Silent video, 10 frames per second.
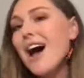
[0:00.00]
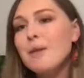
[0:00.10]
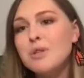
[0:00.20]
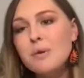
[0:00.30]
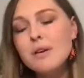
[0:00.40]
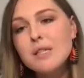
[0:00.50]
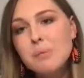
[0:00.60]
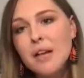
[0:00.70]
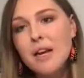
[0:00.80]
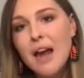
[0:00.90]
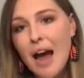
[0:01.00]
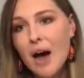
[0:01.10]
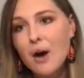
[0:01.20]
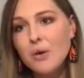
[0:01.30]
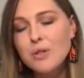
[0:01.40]
to explain
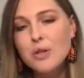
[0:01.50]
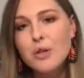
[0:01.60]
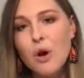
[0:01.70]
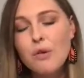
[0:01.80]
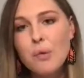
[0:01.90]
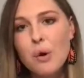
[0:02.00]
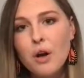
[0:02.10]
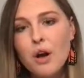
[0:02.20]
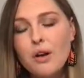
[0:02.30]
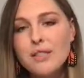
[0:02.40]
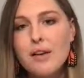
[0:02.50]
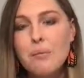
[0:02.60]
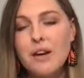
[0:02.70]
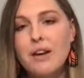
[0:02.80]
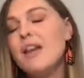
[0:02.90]
how certain COVID protocols have
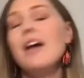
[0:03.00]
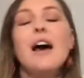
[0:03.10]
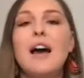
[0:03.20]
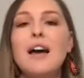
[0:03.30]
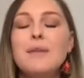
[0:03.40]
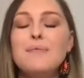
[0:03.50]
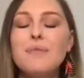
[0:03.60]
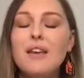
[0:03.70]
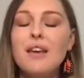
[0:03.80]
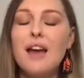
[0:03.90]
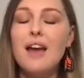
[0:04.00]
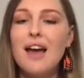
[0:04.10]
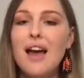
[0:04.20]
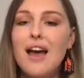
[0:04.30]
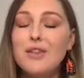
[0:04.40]
been
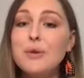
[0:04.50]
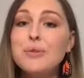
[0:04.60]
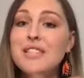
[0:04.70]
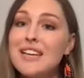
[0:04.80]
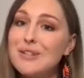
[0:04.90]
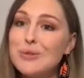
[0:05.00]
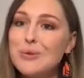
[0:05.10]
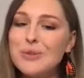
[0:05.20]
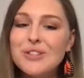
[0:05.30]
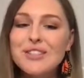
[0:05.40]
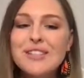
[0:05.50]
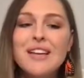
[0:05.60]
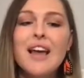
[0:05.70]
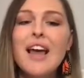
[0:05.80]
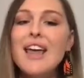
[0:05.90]
used in schools.
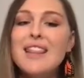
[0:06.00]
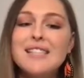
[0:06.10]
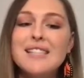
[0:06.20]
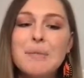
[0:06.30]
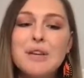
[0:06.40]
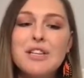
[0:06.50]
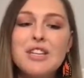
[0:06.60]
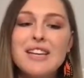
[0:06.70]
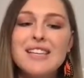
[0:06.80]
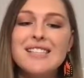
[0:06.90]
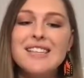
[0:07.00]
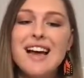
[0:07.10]
This image is